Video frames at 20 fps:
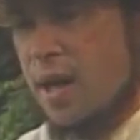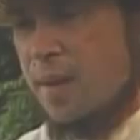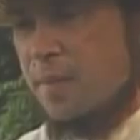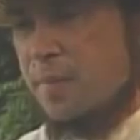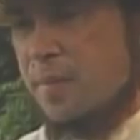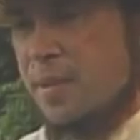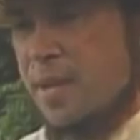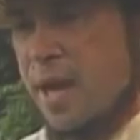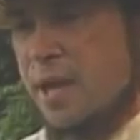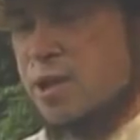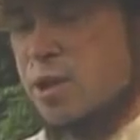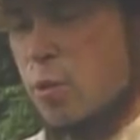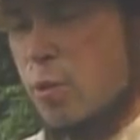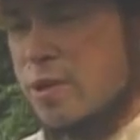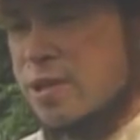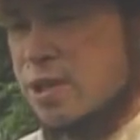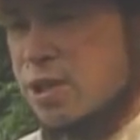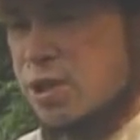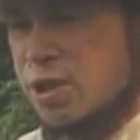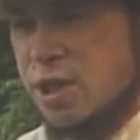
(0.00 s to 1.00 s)
Nature
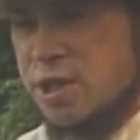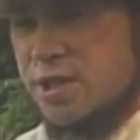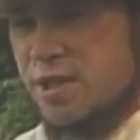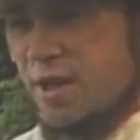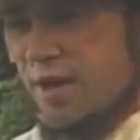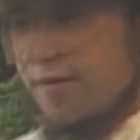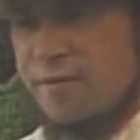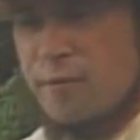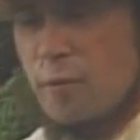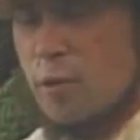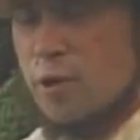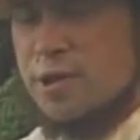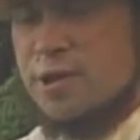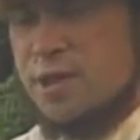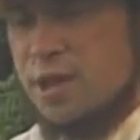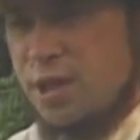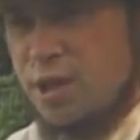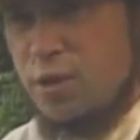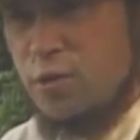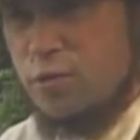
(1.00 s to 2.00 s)
wasn't just for us
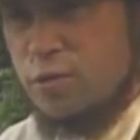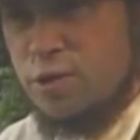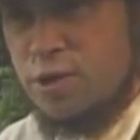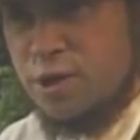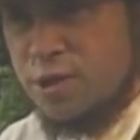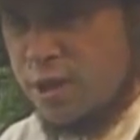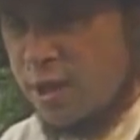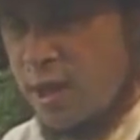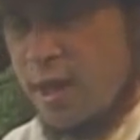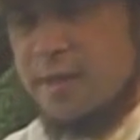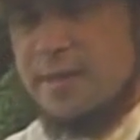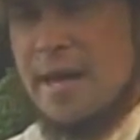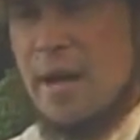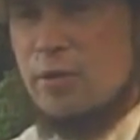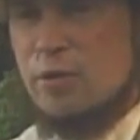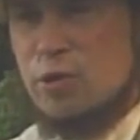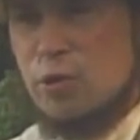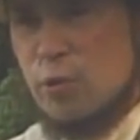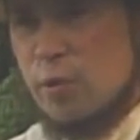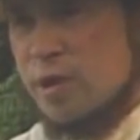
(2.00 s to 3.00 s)
to use, just to cut
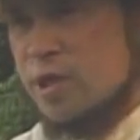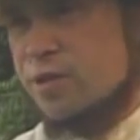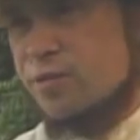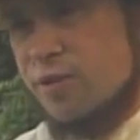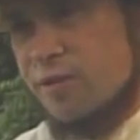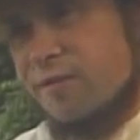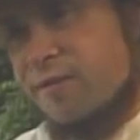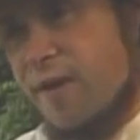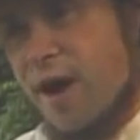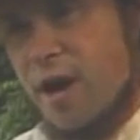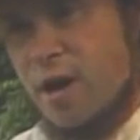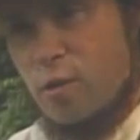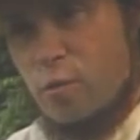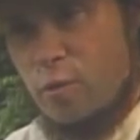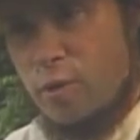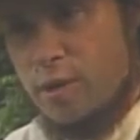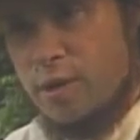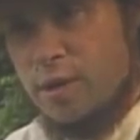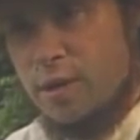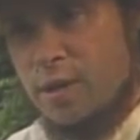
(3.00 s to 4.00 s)
down trees for
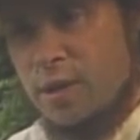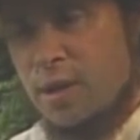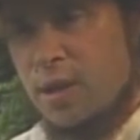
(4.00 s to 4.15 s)
firewood.